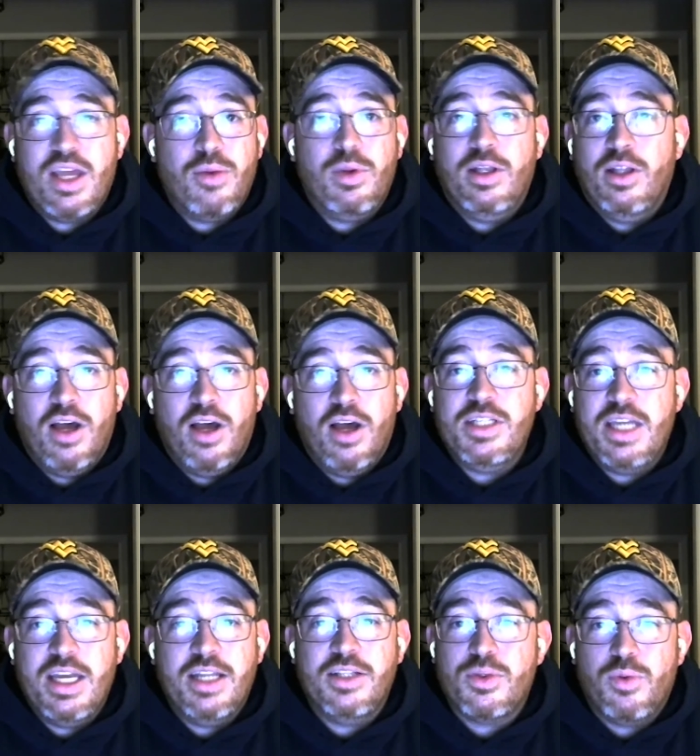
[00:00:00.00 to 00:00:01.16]
They would love to get
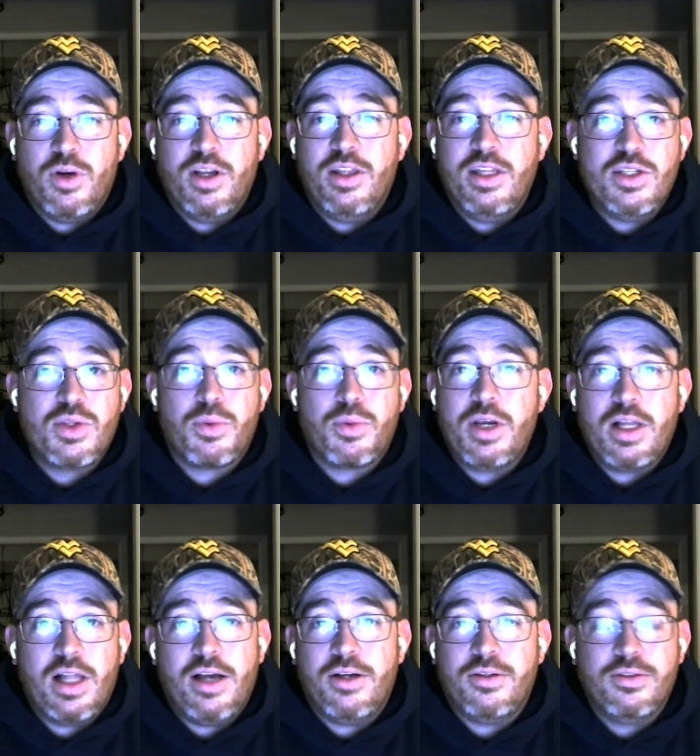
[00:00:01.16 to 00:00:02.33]
into one of these three
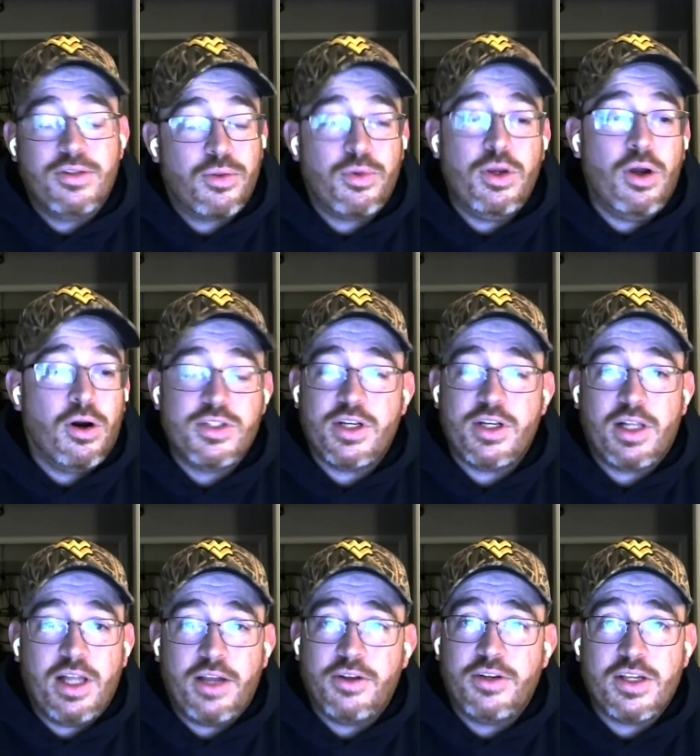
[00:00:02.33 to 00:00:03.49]
cloud three yards in a
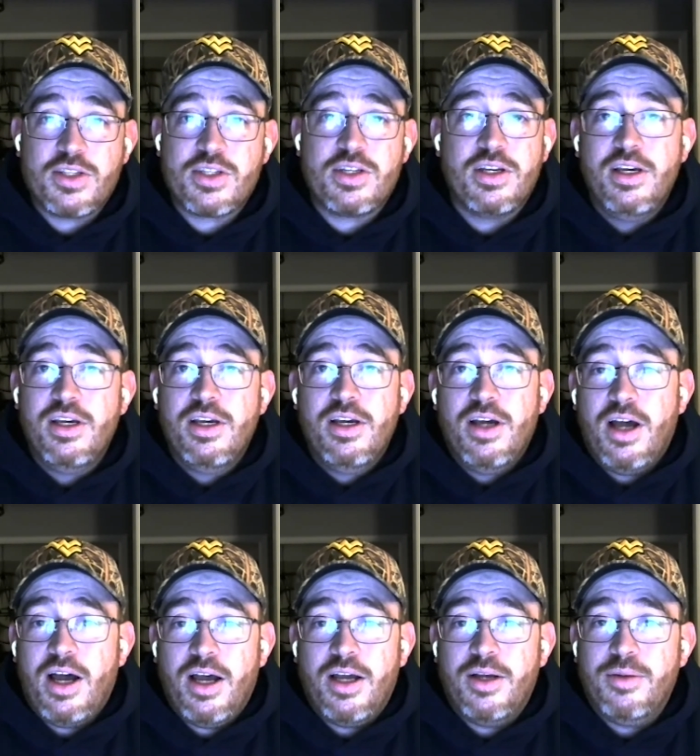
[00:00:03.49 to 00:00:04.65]
cloud of dust
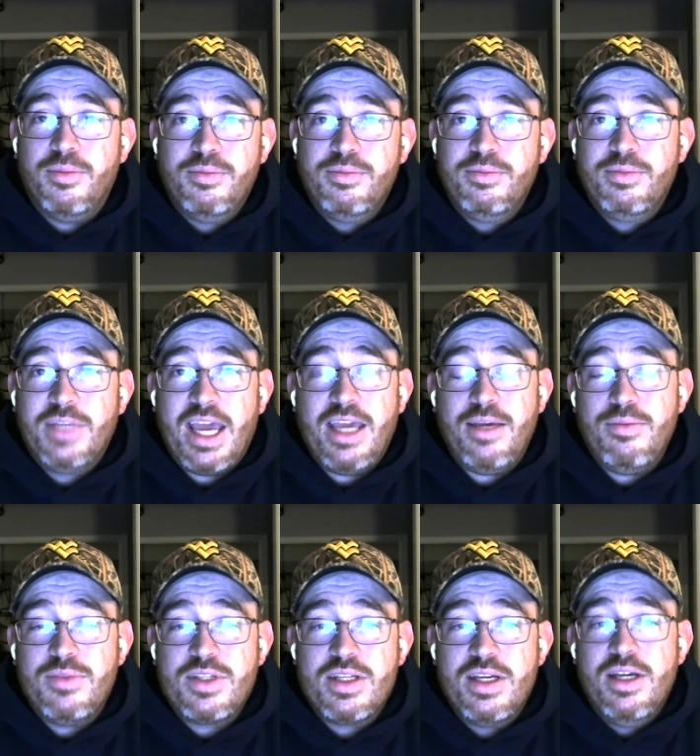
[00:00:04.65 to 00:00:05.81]
uh, games.
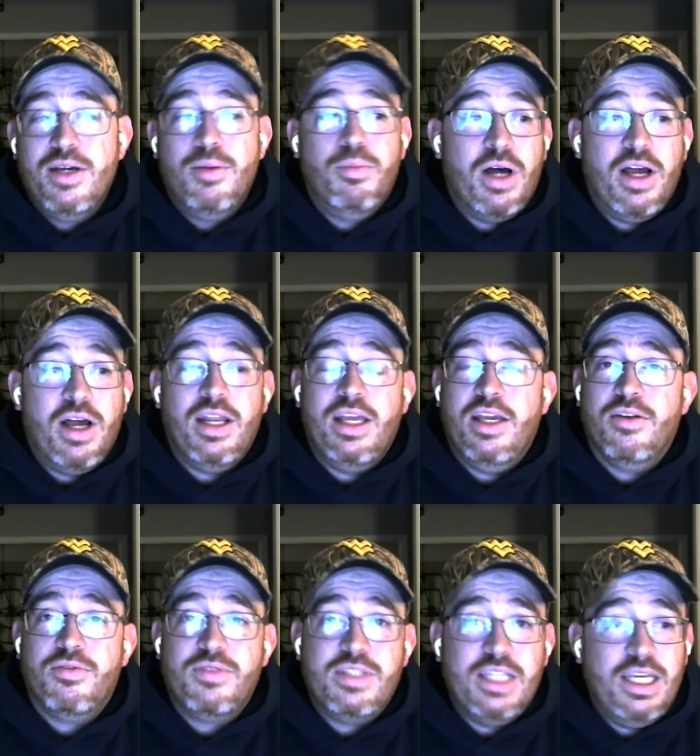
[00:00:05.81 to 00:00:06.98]
But if
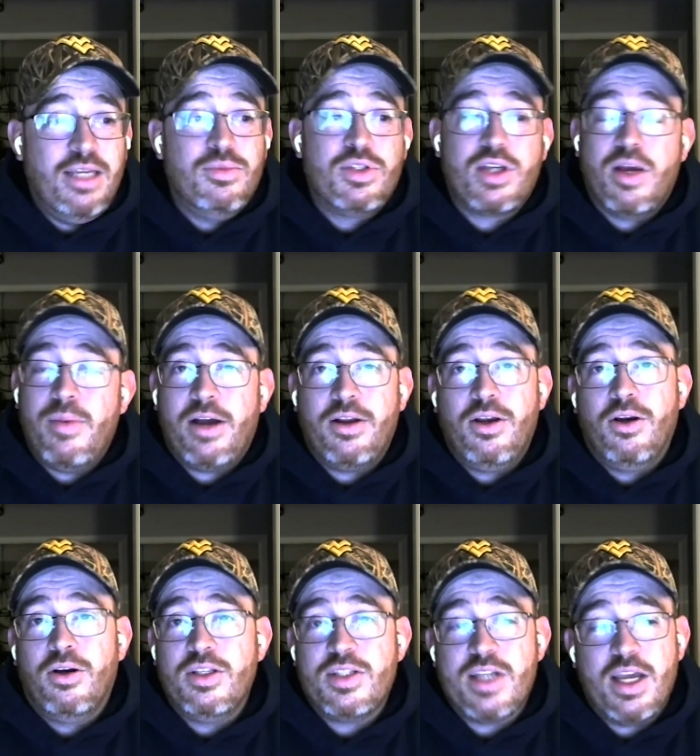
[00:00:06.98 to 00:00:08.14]
teams come out here
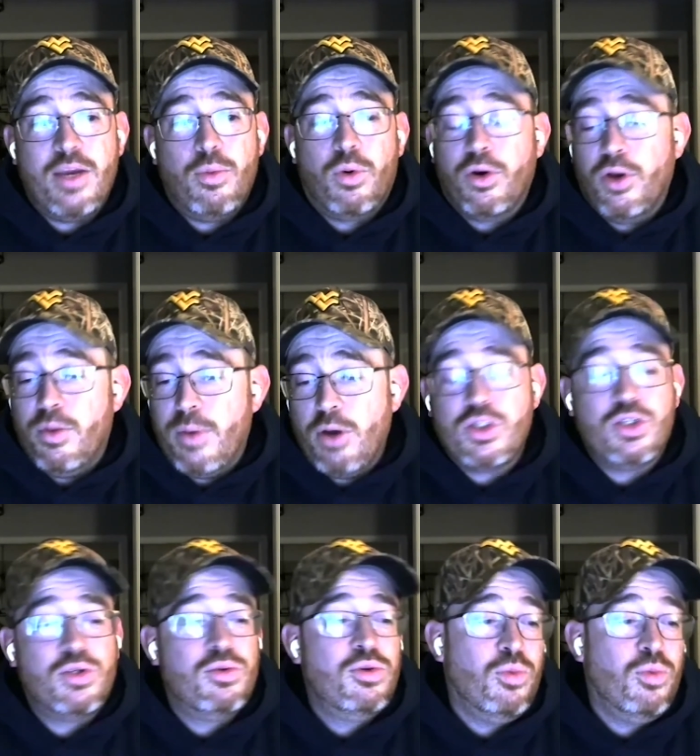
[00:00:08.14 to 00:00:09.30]
and say we're going to
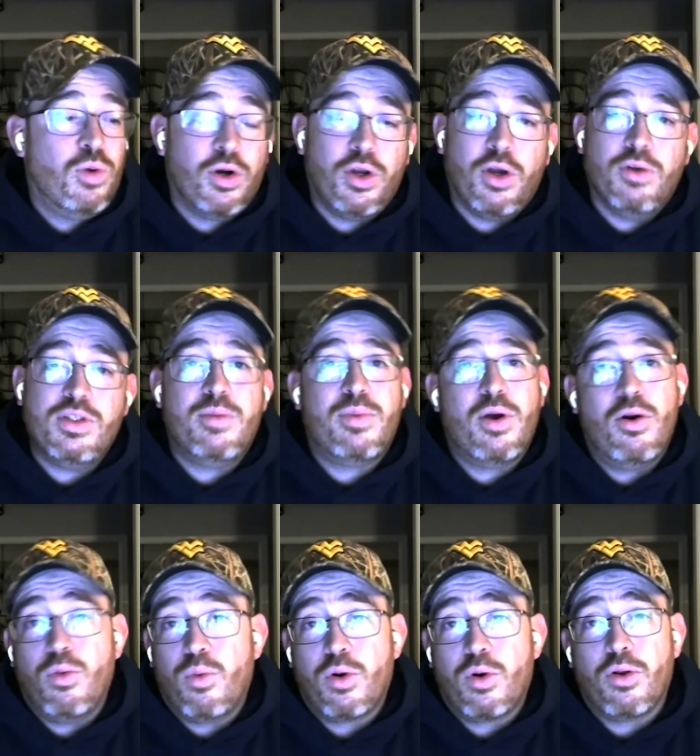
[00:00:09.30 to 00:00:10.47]
motion, we're going to go tempo,
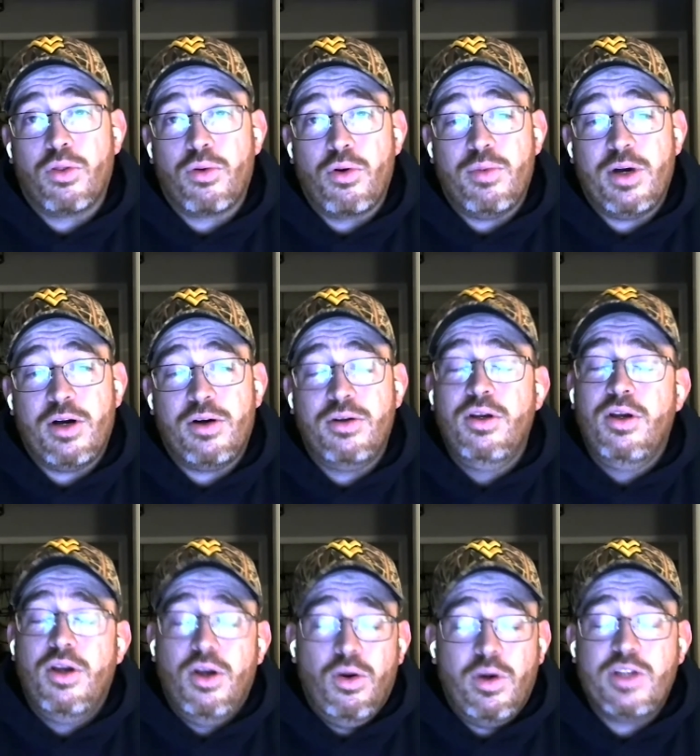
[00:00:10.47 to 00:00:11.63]
and we're going to throw the ball,
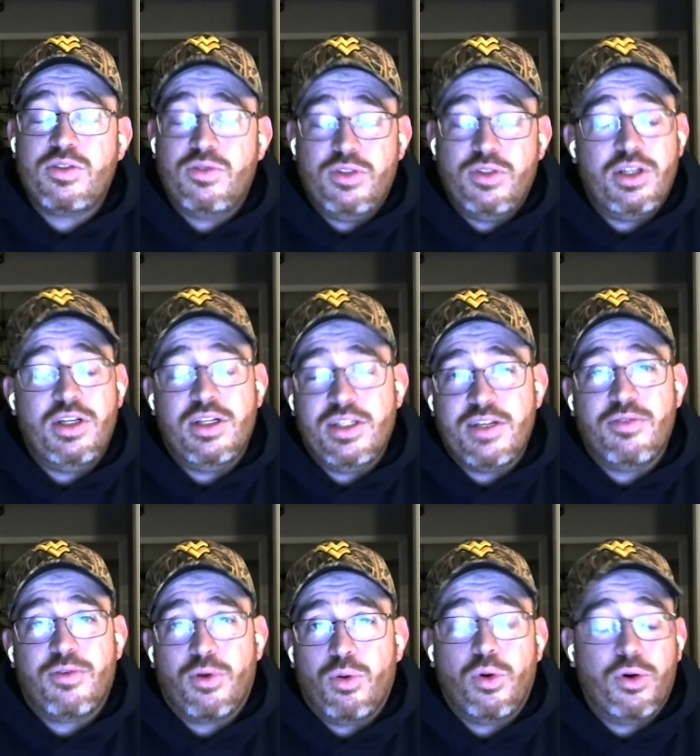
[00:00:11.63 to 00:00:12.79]
West Virginia is in
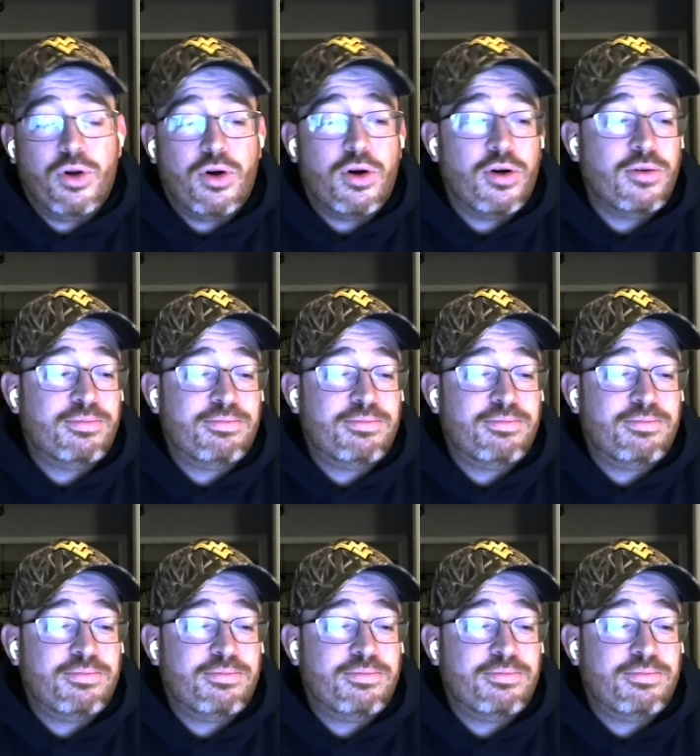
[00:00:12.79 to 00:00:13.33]
for a world of hurt.